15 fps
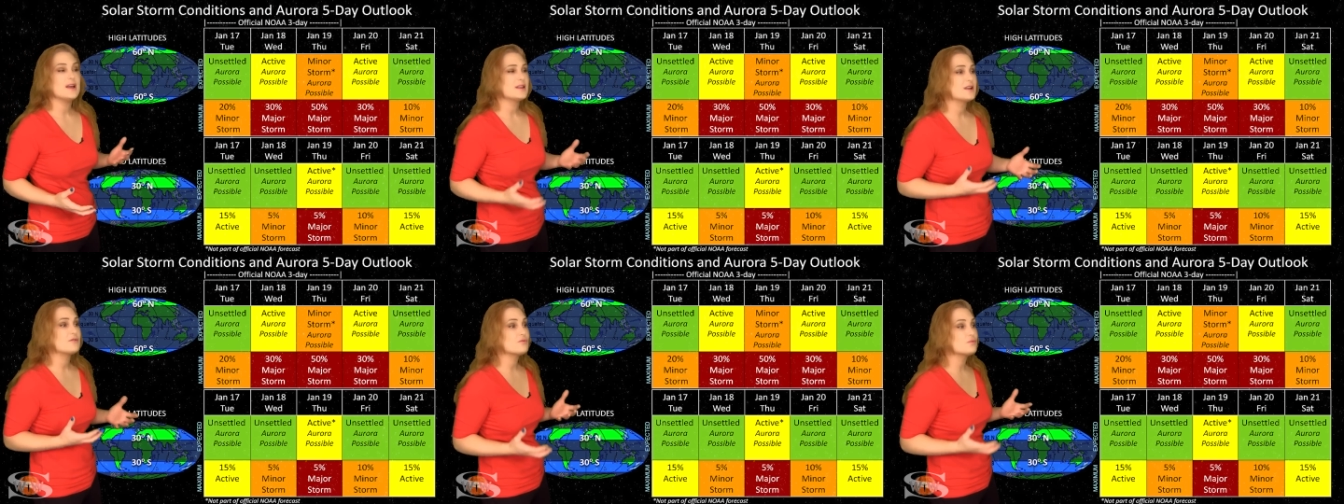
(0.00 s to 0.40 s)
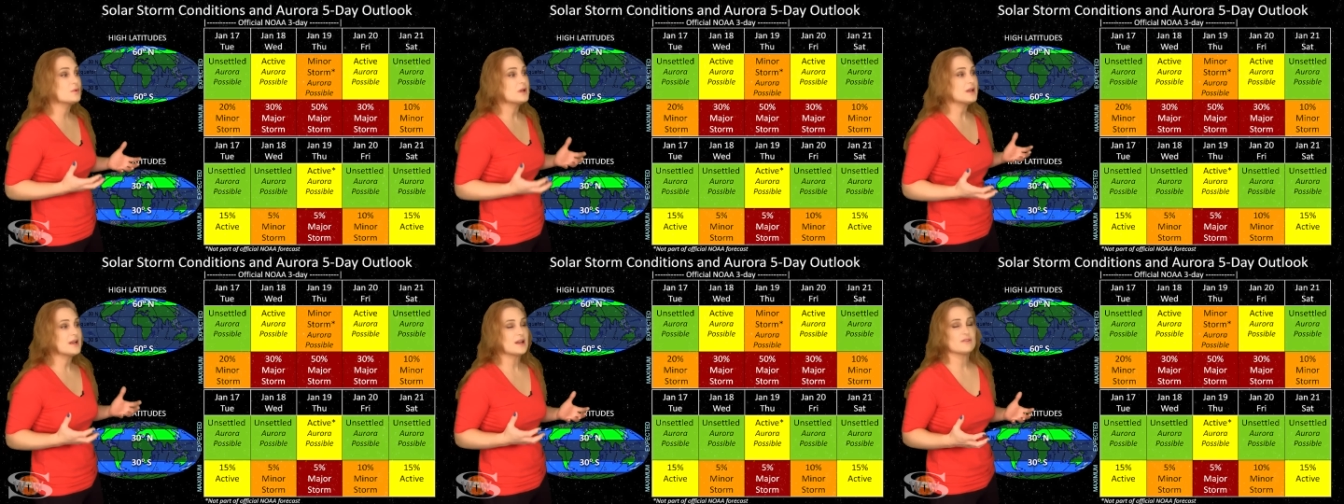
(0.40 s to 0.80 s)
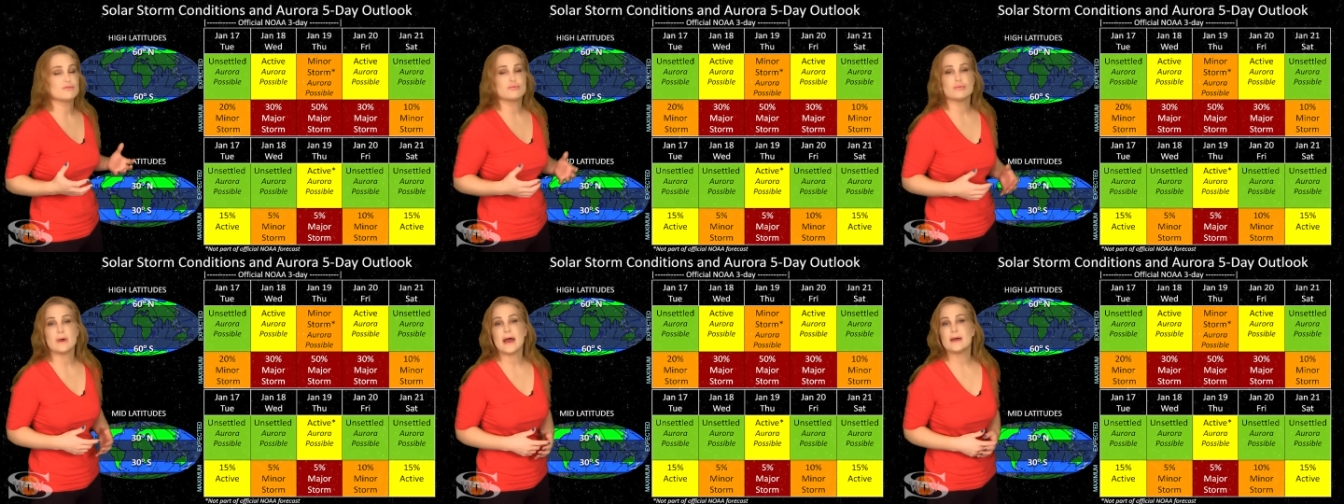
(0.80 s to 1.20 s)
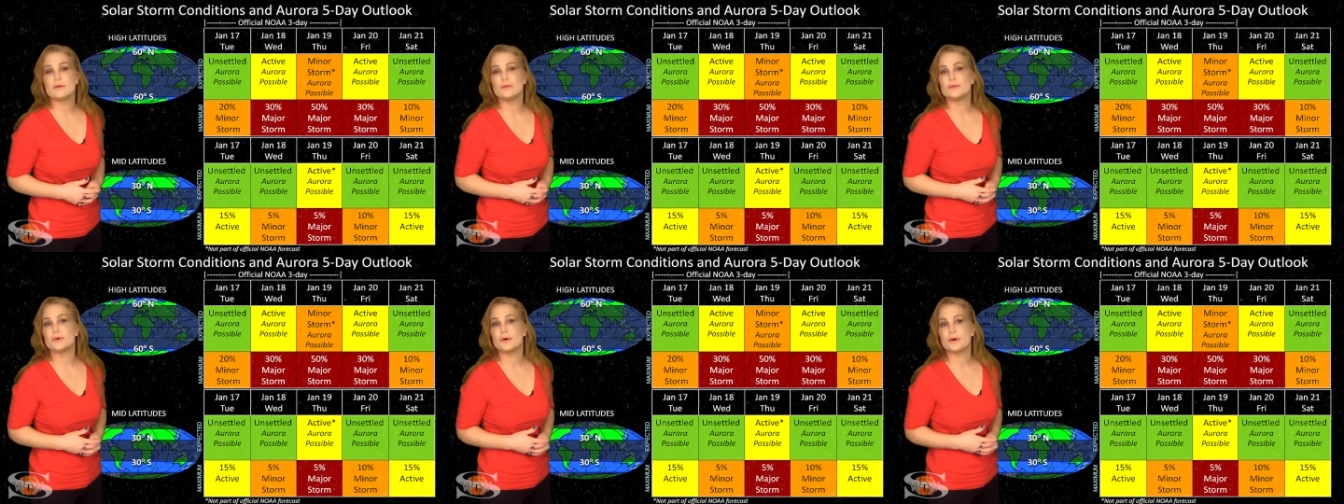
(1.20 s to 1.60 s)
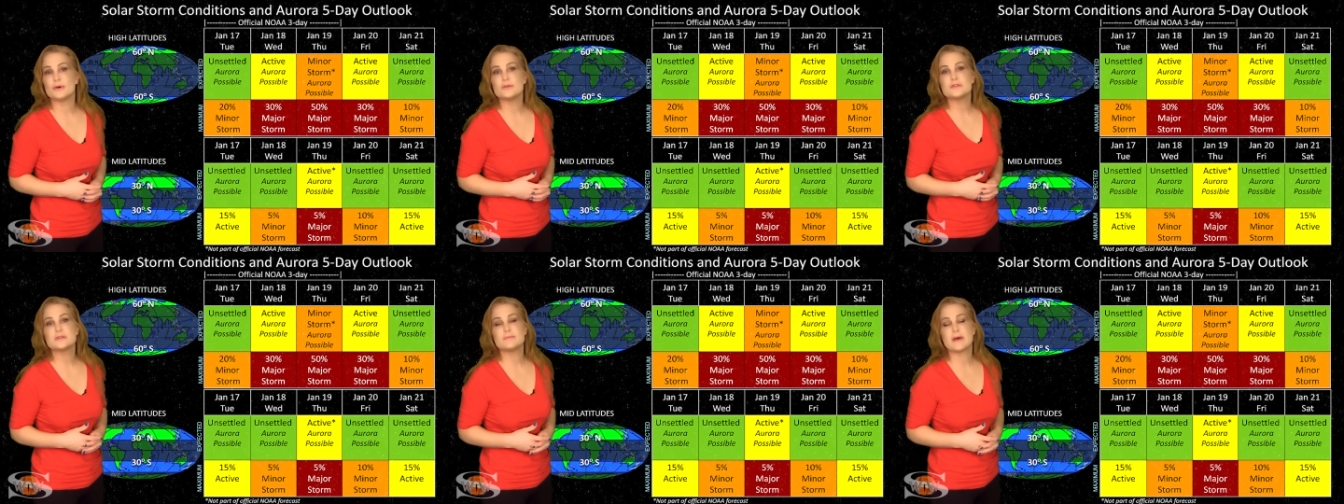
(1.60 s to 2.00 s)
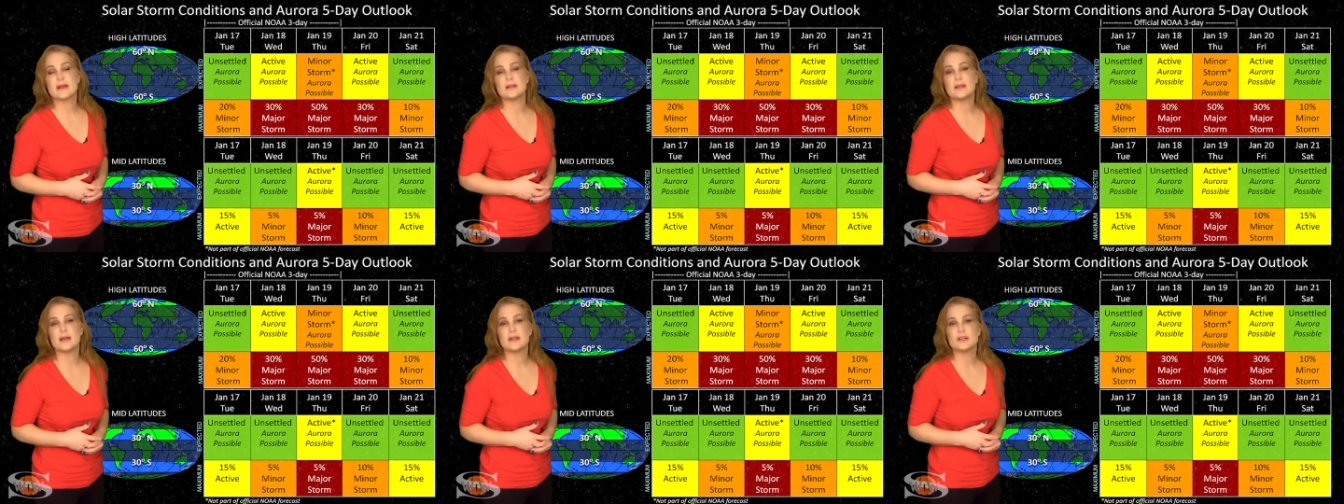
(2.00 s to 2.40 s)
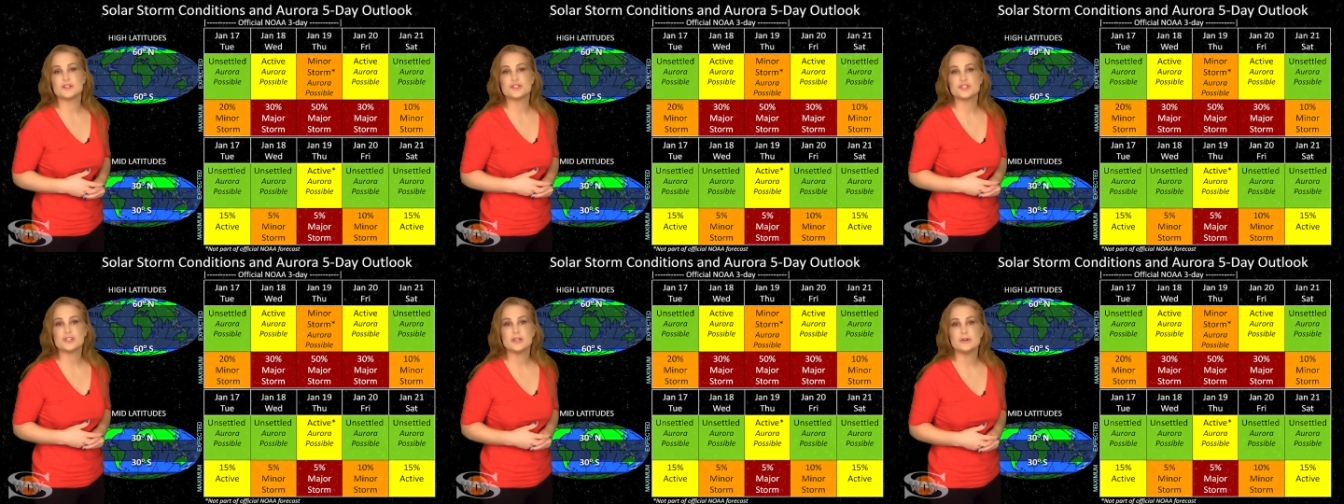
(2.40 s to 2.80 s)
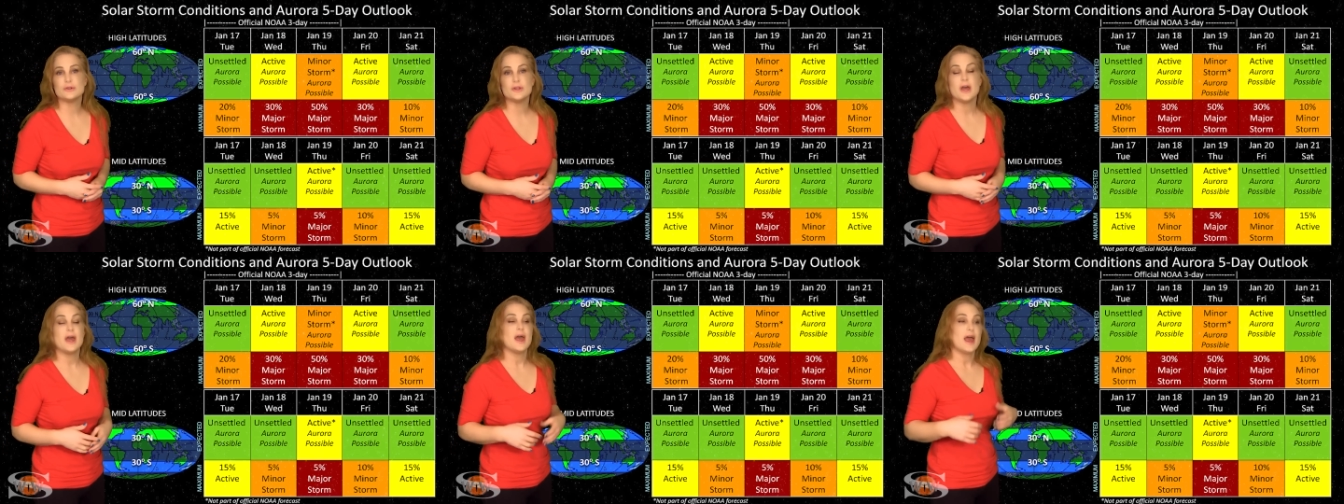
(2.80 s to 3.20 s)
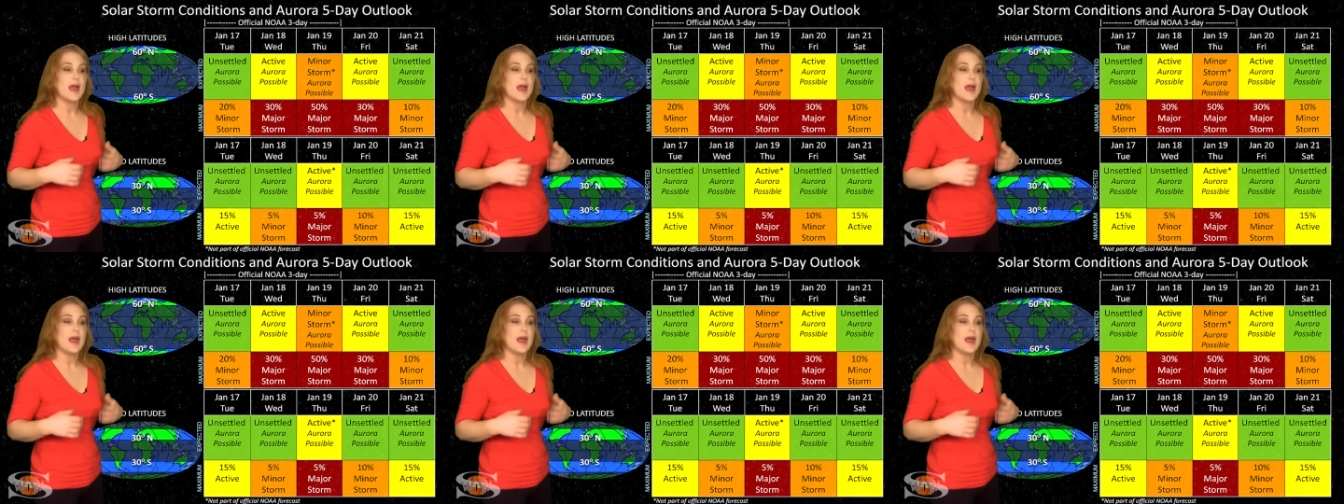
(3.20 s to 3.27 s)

that have really kind of rattled Earth's magnetic shield.